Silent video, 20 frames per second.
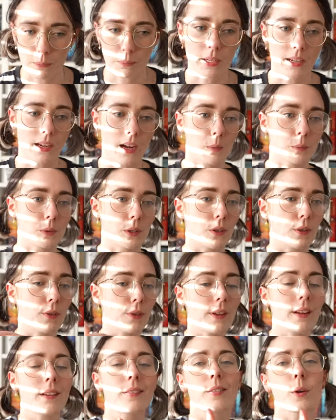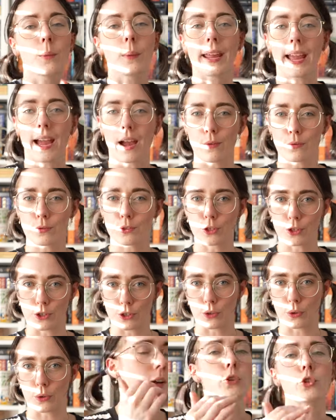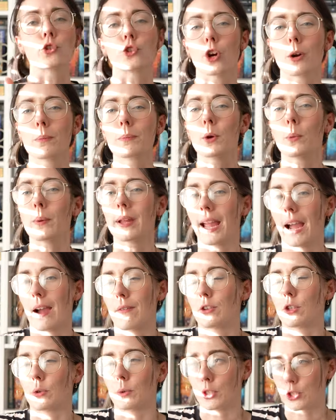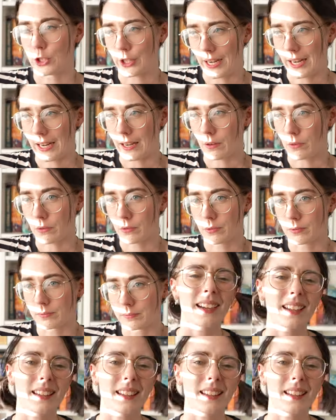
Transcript: it becomes a thing that we have to do, a job that we have to achieve.